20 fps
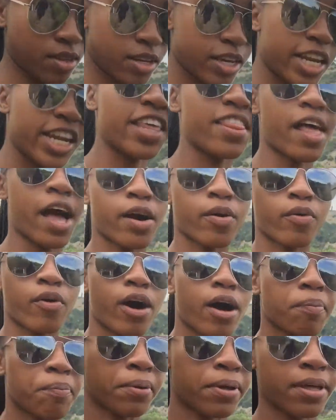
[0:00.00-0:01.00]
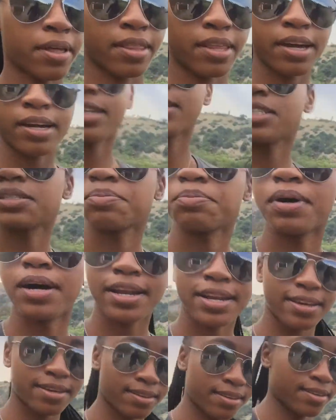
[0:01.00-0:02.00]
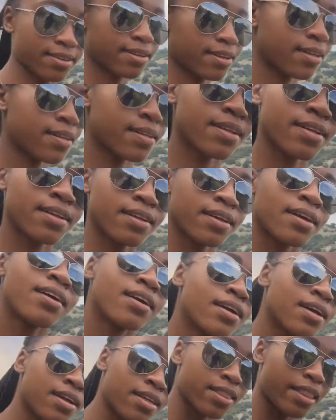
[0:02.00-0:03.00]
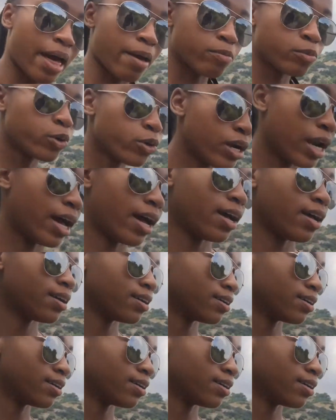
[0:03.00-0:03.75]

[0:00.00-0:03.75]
Get in that guap, that shmoney, that moolah.